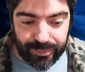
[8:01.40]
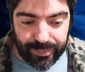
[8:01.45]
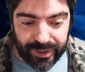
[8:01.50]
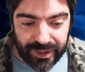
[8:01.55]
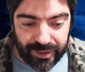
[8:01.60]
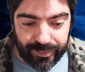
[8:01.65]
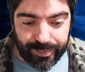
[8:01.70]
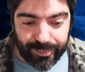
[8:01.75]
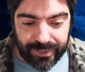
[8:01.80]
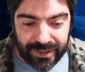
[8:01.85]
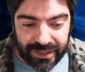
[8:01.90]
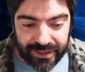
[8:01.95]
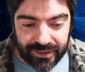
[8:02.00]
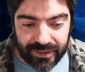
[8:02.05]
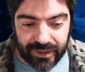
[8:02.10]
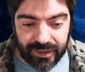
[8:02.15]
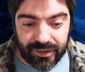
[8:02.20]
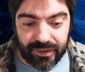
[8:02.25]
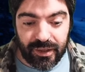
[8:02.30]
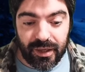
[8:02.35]
B.
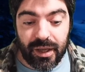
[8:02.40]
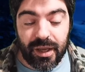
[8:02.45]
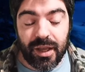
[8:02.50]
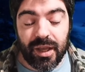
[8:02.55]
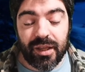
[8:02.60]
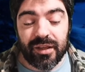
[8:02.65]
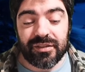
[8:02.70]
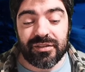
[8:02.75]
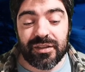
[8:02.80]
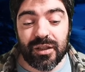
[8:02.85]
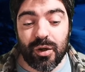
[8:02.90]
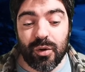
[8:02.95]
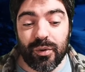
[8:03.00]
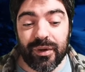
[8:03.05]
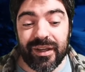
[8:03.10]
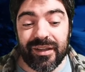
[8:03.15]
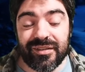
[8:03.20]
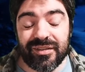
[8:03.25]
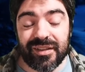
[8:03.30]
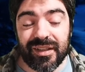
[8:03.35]
Parker. So
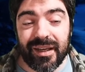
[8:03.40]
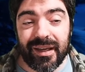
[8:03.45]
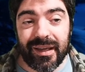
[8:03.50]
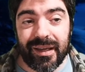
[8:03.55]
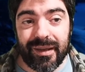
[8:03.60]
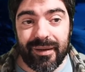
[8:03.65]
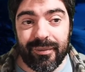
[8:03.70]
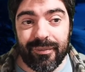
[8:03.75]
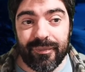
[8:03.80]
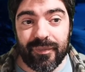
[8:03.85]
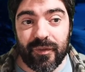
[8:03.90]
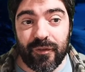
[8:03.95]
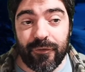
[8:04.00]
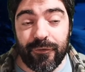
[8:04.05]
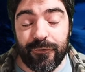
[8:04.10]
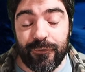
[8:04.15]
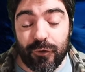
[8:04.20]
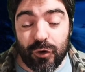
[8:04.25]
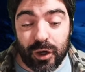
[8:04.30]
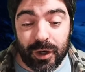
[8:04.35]
it's a
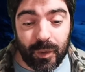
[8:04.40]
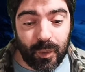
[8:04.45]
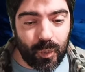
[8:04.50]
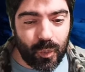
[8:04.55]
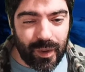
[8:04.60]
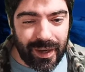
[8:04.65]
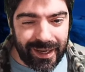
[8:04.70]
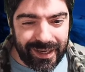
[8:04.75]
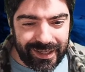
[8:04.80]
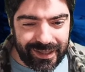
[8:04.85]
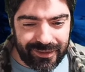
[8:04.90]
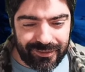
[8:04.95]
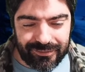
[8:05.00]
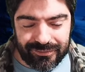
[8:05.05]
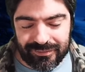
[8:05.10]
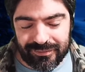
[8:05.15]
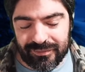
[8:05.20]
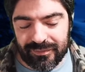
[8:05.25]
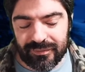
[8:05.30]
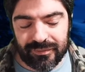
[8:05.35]
4-way,
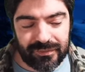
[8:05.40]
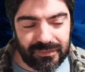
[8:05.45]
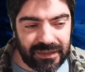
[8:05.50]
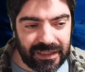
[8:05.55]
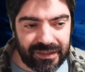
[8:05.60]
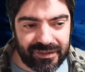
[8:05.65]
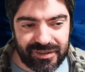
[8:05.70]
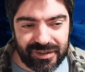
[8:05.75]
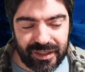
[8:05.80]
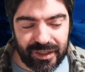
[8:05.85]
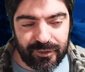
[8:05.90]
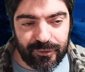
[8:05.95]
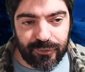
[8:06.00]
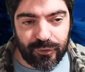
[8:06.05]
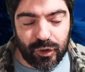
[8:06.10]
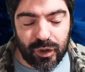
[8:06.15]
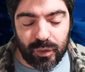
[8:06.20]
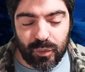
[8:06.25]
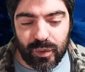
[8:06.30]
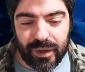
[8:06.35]
let's say it
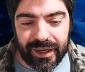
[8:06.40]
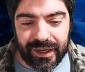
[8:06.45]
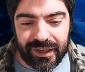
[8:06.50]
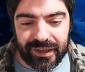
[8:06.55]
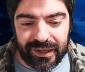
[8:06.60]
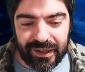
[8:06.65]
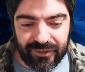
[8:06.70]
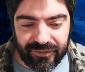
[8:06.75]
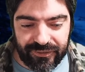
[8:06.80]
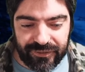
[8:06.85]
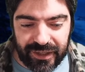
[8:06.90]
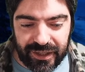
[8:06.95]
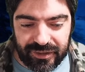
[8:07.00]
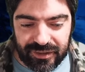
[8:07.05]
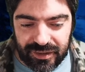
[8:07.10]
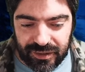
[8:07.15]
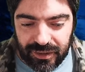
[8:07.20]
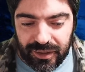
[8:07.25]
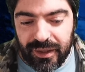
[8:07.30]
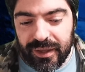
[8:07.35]
4-way
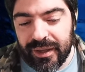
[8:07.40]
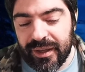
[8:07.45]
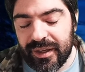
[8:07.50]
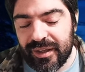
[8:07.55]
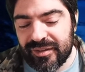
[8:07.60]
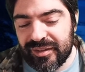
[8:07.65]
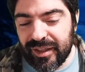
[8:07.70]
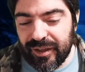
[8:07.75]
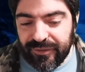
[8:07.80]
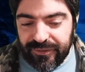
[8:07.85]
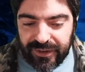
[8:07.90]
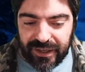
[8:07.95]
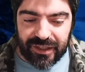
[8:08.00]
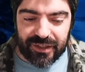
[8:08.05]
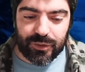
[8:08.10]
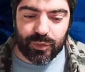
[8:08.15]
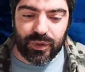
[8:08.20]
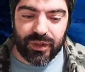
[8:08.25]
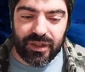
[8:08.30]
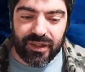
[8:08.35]
event. It's an
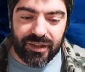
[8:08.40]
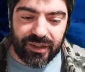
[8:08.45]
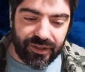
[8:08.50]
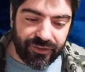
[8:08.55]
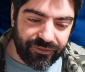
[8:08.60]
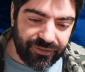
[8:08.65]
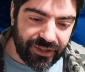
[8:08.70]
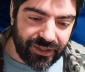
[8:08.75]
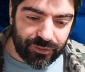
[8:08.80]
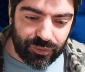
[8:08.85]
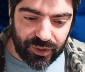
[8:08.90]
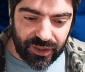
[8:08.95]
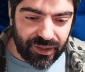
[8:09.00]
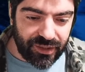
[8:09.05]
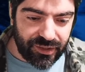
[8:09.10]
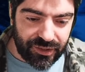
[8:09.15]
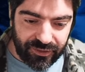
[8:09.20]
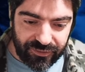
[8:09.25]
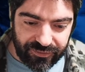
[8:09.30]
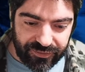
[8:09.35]
event within the event
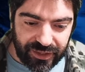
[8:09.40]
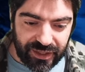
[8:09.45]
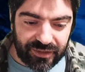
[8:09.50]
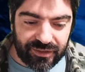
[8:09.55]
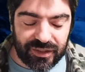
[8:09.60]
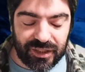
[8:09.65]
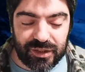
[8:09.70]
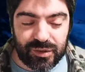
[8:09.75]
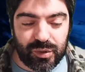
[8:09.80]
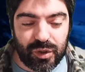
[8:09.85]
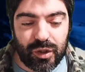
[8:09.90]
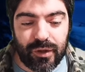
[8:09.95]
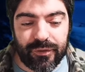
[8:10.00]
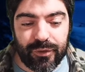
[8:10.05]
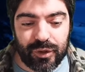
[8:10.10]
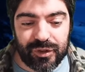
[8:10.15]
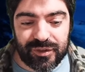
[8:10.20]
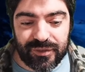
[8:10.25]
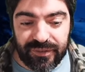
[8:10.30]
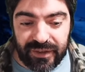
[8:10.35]
within the event. It's one of
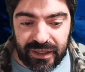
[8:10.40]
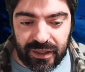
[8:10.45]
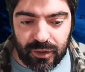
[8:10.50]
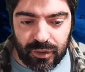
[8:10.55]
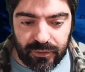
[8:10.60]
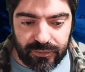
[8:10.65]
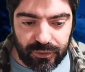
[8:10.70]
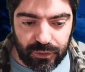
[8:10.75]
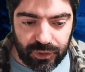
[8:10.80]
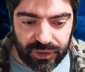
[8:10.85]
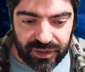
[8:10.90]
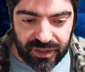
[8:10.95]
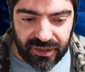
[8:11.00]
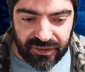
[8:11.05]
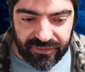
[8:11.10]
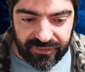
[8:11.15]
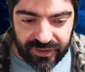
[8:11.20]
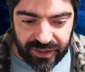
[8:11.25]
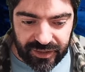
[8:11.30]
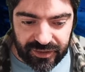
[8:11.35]
those very convoluted
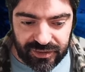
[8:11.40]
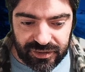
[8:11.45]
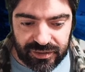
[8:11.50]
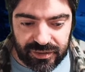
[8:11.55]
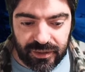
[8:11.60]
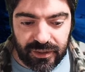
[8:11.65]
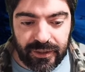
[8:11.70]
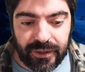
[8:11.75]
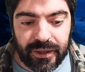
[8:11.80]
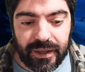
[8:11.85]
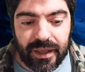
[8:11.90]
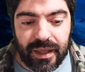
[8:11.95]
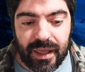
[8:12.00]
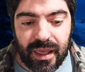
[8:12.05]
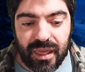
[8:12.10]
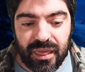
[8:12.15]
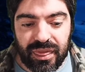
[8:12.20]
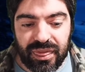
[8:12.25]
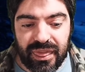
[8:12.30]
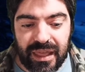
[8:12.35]
events
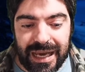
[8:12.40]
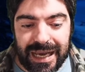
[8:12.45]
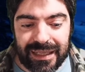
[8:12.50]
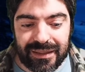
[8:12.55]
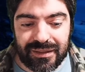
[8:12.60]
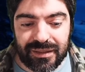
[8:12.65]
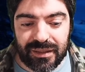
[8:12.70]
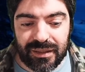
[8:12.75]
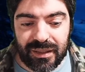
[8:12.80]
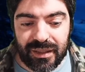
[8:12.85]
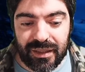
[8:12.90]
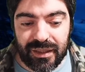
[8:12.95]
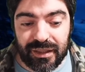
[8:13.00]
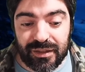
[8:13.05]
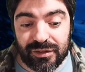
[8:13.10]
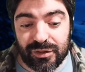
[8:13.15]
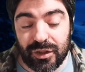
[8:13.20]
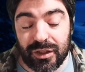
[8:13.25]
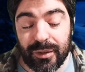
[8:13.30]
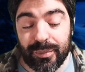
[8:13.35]
that
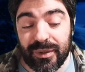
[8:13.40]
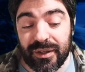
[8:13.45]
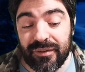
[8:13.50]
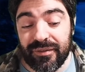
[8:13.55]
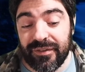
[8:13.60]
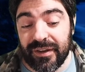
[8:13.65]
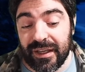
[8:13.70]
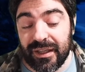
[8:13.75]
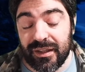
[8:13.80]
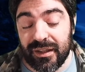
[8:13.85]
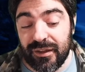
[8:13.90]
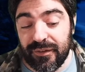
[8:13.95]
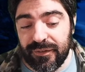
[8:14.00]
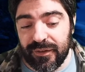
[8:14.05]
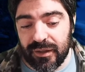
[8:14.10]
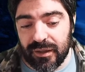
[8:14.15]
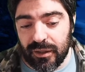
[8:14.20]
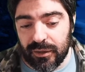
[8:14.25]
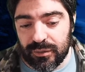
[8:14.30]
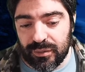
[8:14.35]
is going to be very
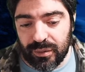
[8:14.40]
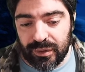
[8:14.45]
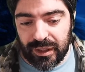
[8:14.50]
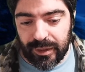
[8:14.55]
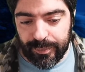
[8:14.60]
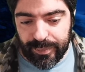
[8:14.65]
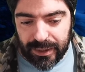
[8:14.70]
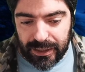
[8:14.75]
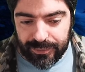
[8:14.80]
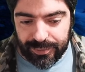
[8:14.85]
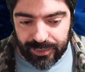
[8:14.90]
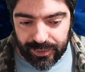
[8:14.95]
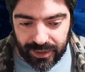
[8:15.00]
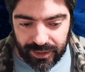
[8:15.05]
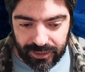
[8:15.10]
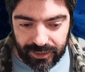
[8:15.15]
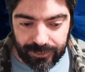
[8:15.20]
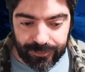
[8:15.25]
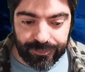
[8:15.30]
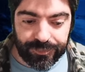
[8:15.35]
difficult to keep up
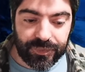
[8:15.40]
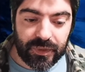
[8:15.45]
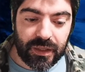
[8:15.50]
with.